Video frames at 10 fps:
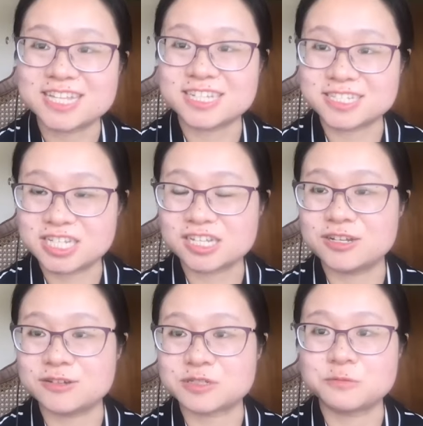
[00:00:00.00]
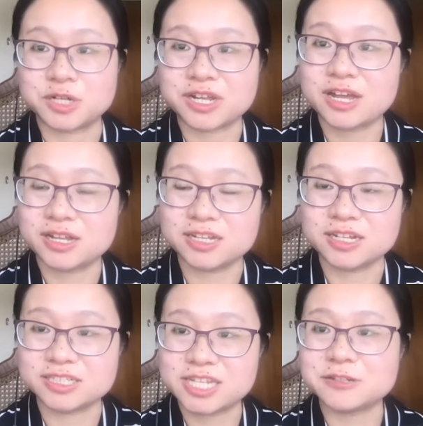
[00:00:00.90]
the signals will
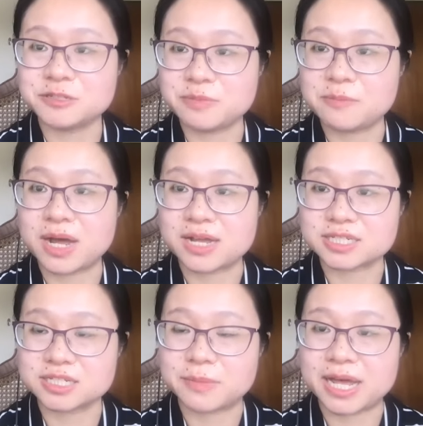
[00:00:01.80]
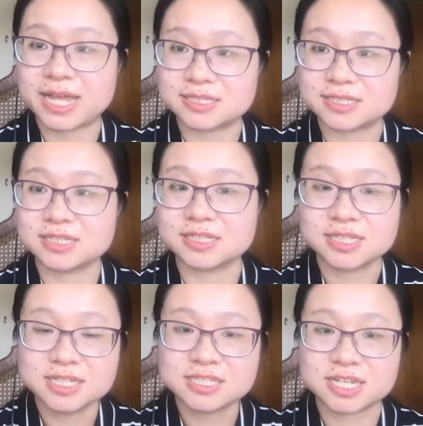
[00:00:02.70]
tend to be masked by the
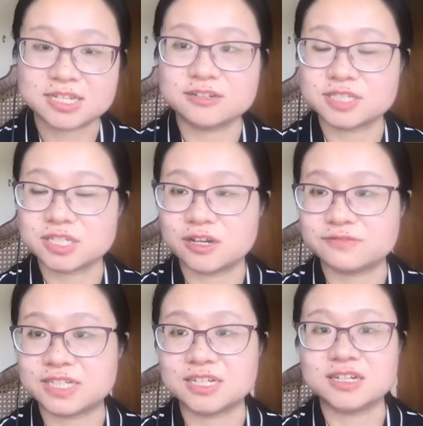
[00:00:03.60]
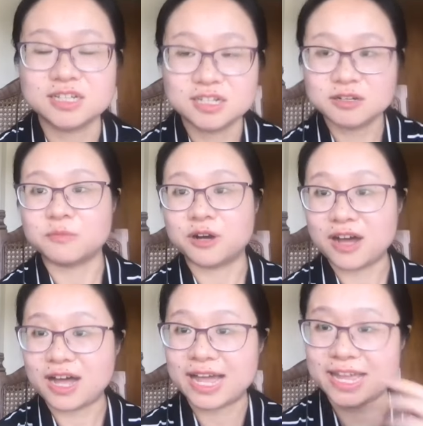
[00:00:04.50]
signals of the more
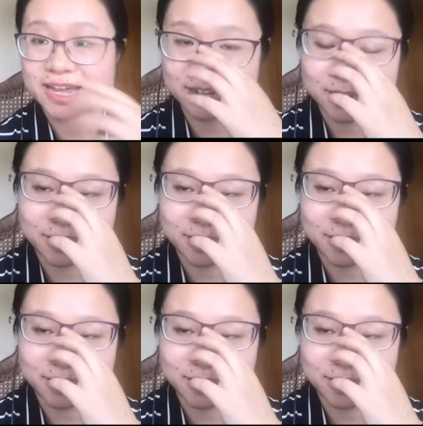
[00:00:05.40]
higher